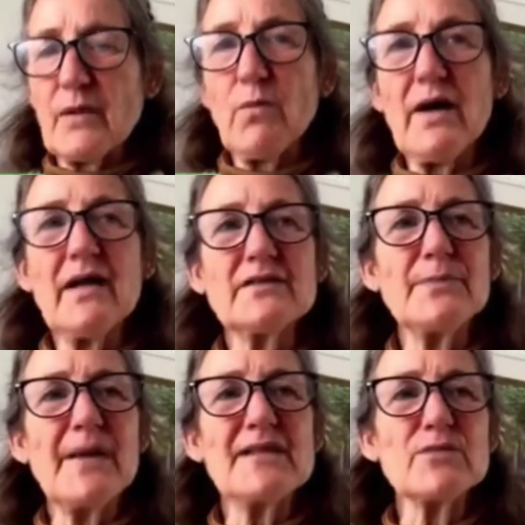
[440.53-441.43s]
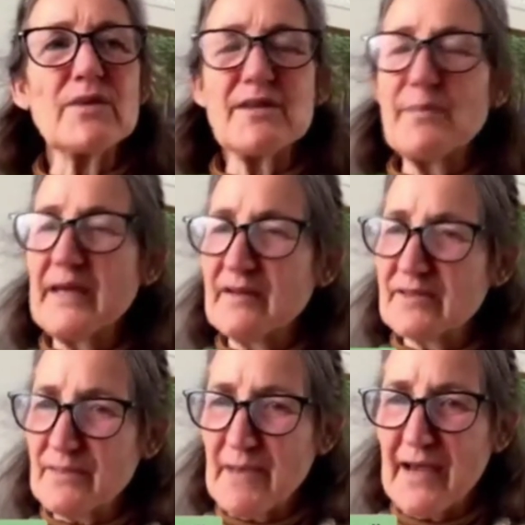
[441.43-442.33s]
Well, depends what the
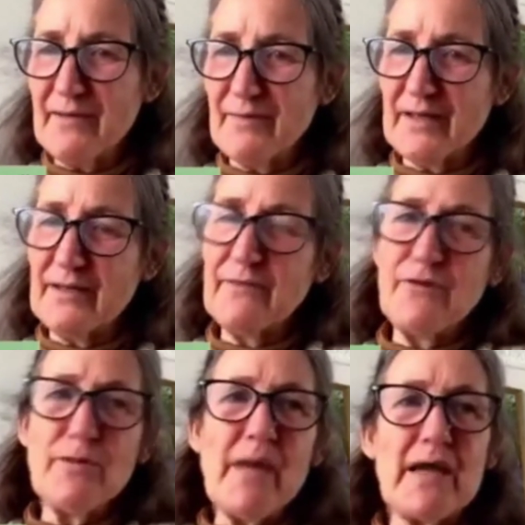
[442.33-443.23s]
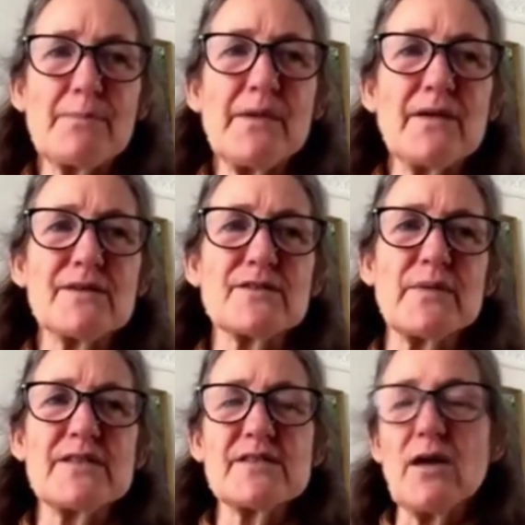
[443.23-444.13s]
pickles are made with. If you make pickles
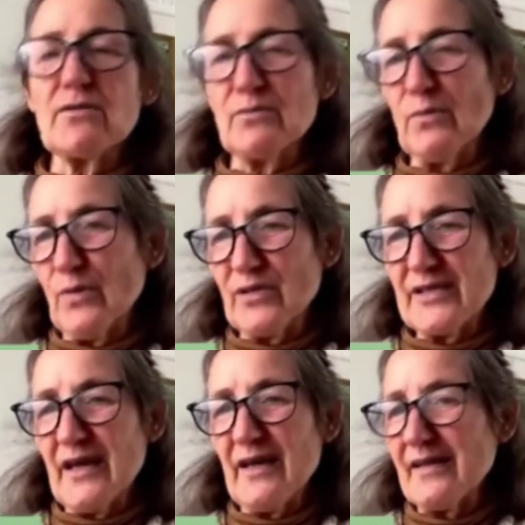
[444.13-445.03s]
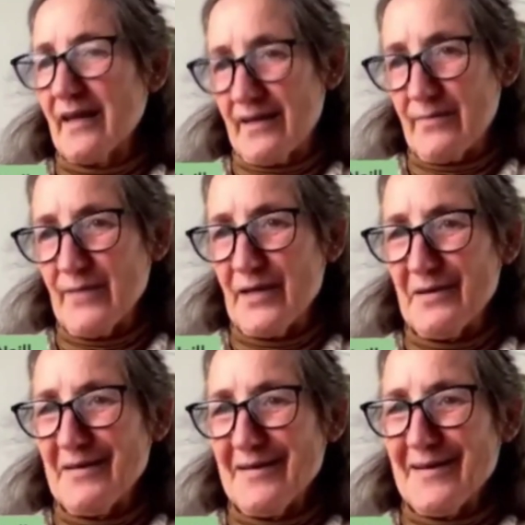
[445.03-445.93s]
mm. with salt and water, they can
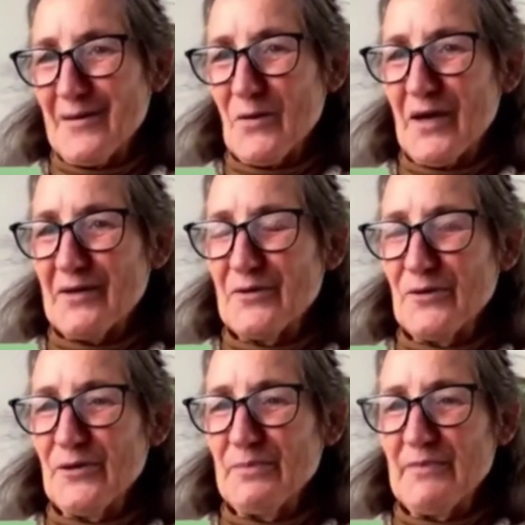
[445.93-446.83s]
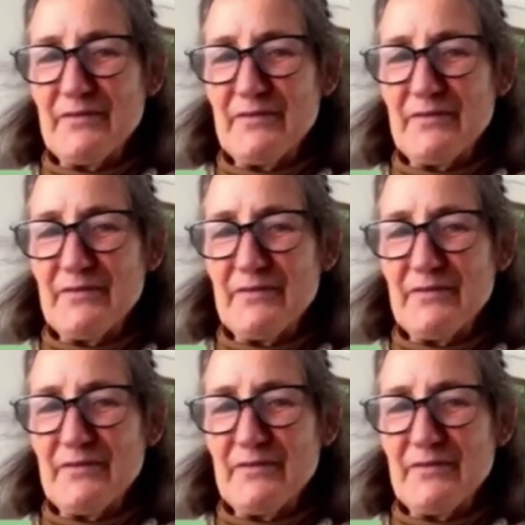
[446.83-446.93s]
be quite good.